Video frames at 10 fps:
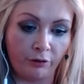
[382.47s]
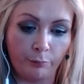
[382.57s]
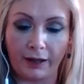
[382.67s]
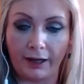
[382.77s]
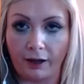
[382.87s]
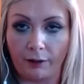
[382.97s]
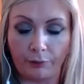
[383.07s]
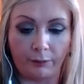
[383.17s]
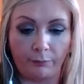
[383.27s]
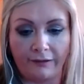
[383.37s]
but I can't
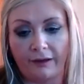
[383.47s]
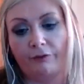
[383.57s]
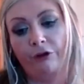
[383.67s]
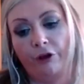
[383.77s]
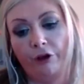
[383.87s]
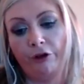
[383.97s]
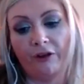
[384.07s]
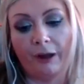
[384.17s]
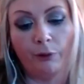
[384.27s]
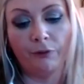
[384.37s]
bring myself to do it.
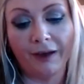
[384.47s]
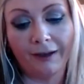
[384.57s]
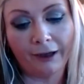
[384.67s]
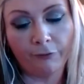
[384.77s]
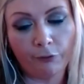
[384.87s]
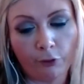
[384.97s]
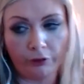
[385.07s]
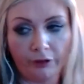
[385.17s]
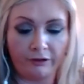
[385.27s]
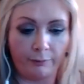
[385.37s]
They would feel like
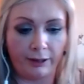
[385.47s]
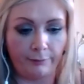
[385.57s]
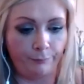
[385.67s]
forgeries to me.